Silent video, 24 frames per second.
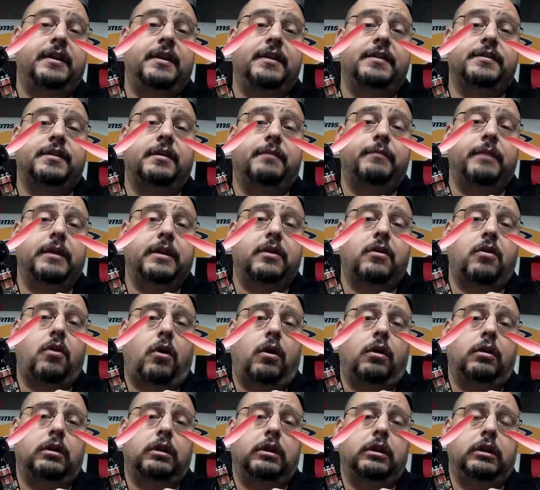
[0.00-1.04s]
in something
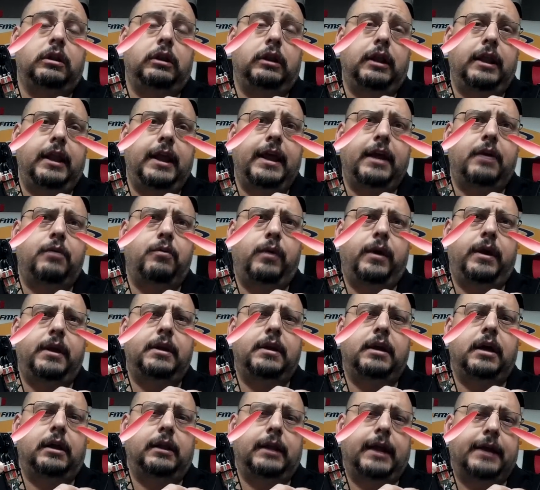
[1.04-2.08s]
called liquid
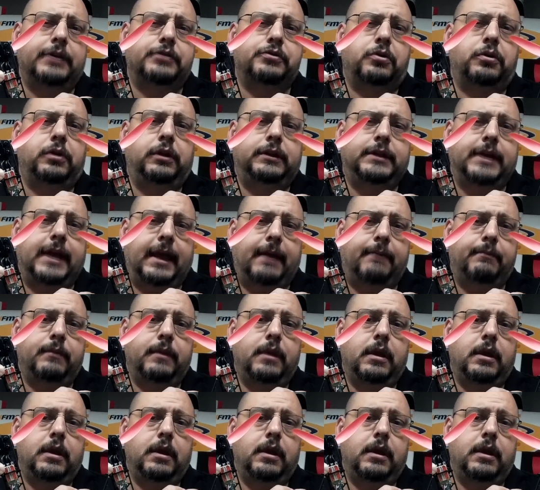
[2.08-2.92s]
electrical tape.